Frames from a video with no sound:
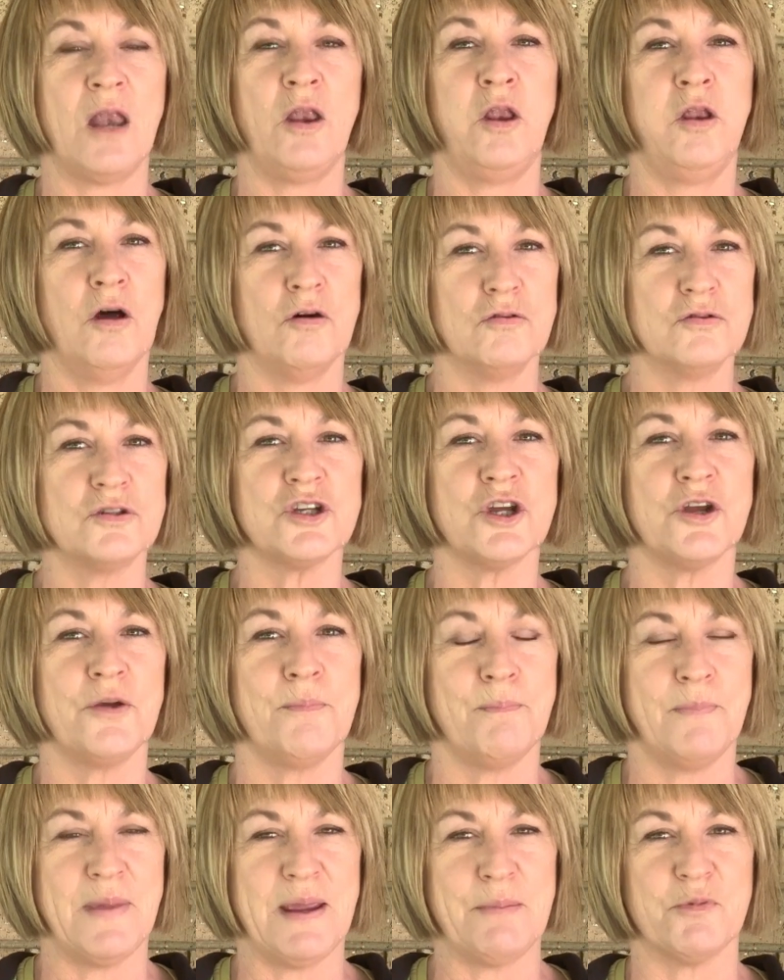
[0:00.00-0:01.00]

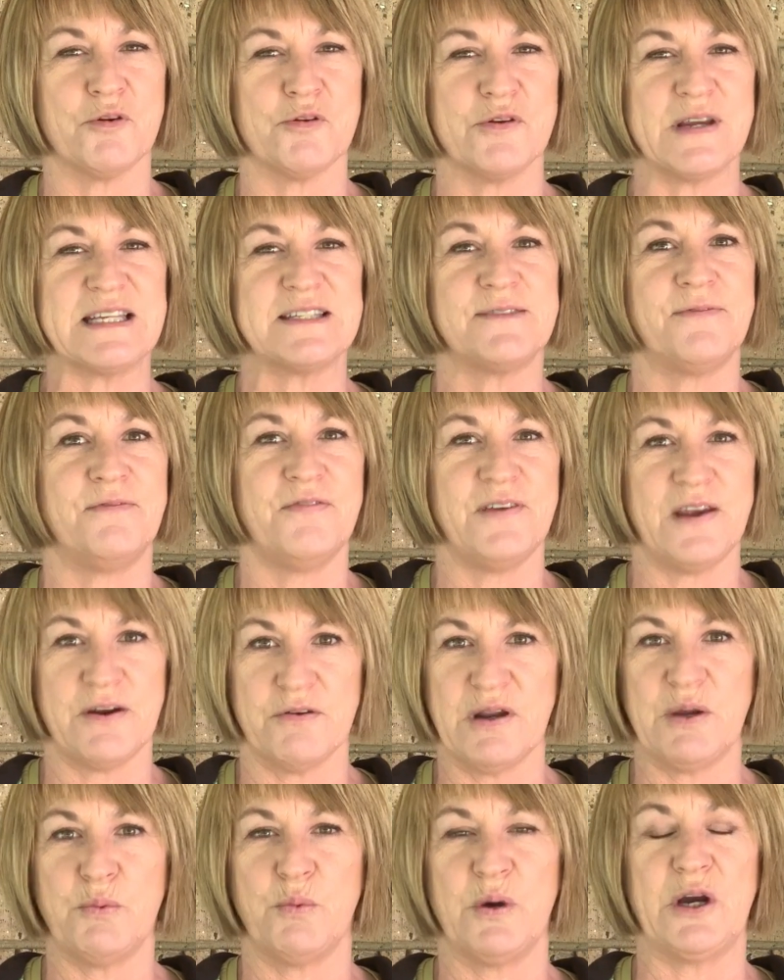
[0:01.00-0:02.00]
long-term memories
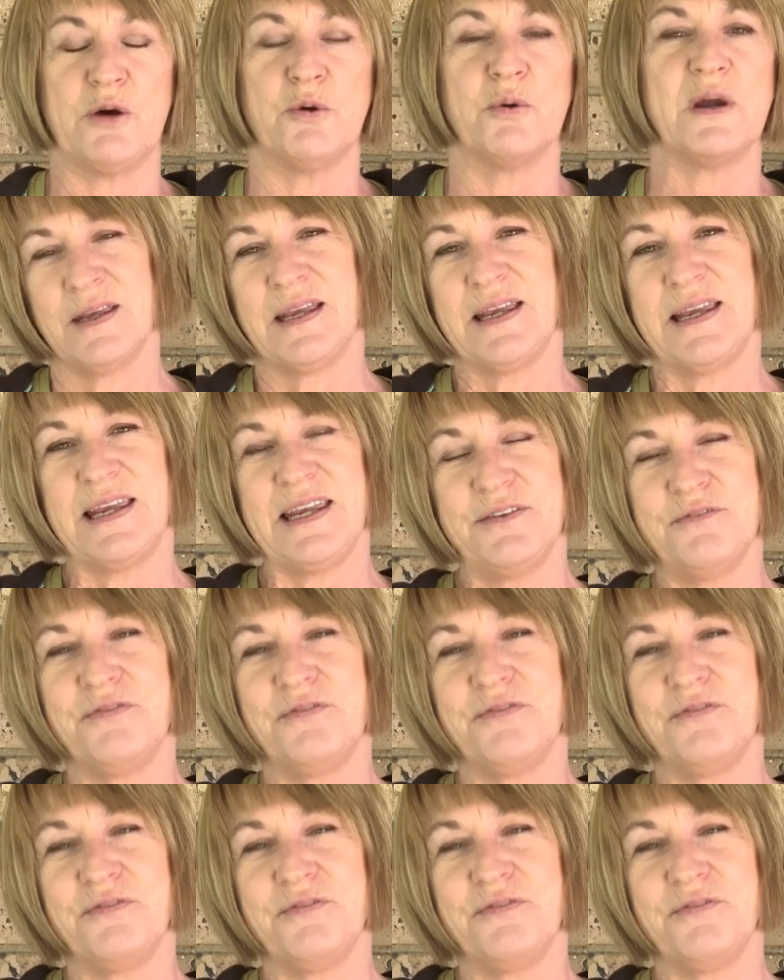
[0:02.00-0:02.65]
very well. In